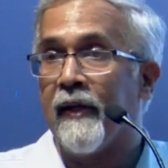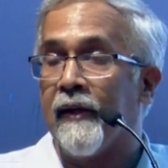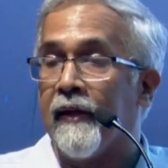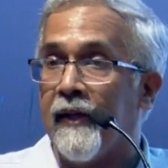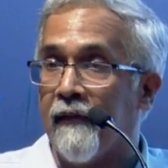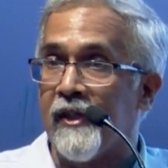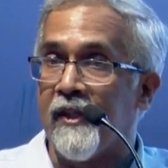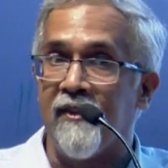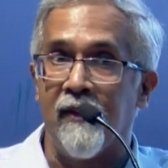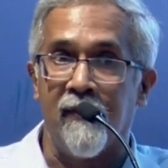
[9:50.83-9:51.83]
D
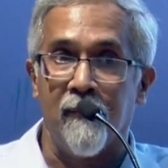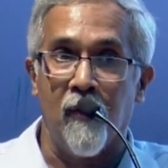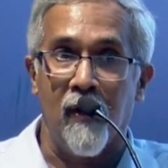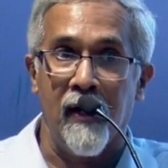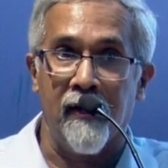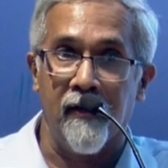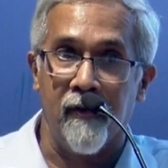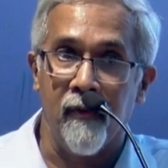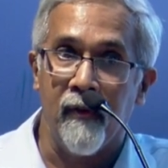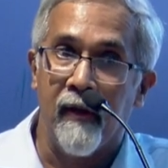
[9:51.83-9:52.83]
deficiency. It was more related
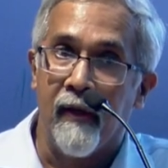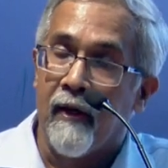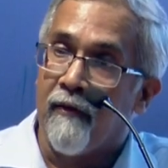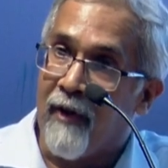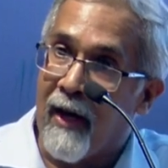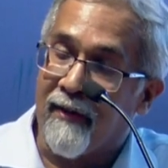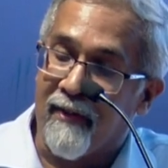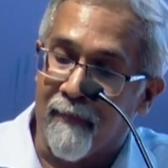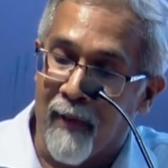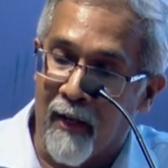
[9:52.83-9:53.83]
to fat
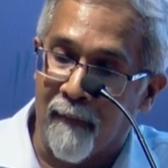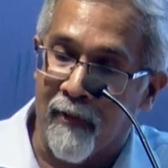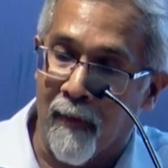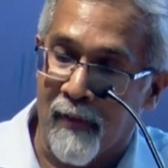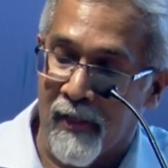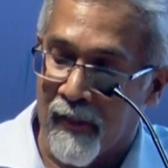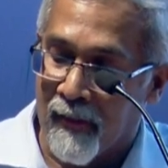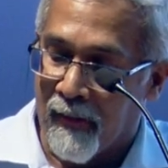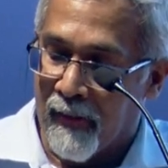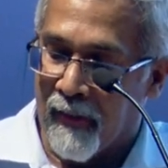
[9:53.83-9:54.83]

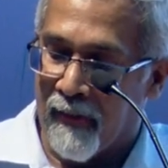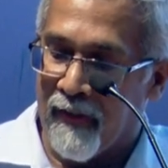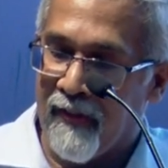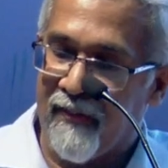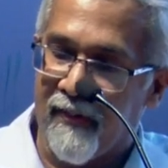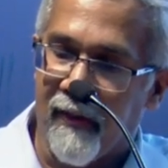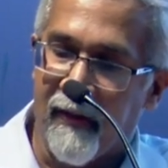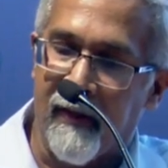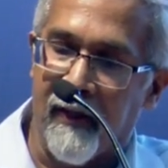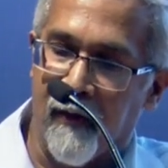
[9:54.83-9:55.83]
malabsorption in these
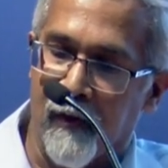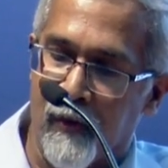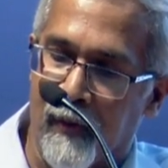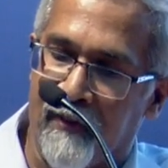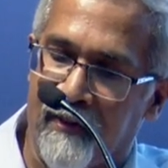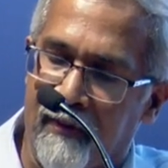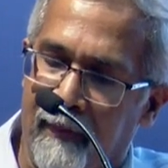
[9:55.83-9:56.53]
individuals.